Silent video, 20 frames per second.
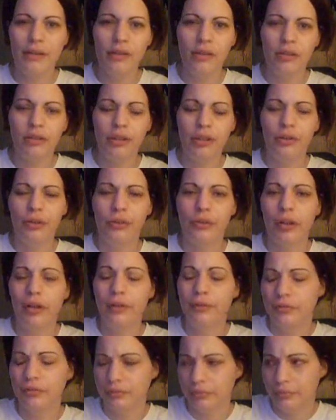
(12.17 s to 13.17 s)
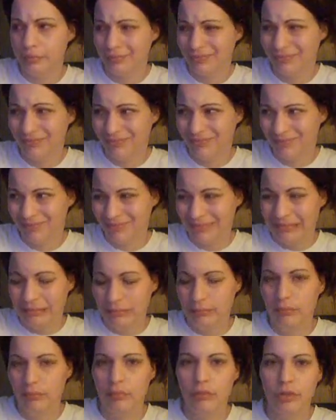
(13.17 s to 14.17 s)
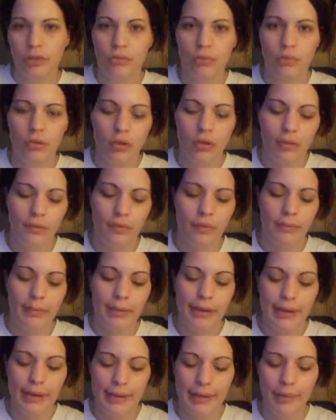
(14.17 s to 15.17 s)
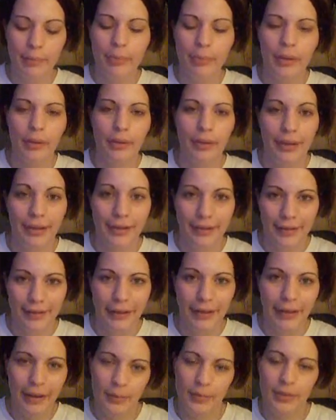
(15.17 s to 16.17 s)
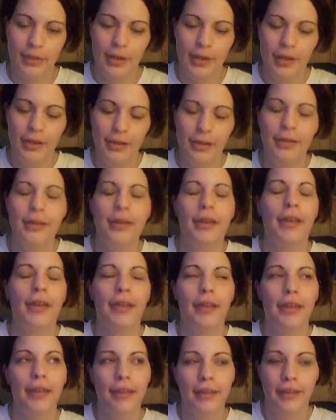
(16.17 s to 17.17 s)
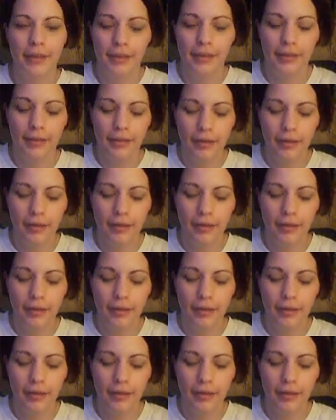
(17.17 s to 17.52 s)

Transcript: look a little rough. Just woke up from a nap. I got a nap today. Yay.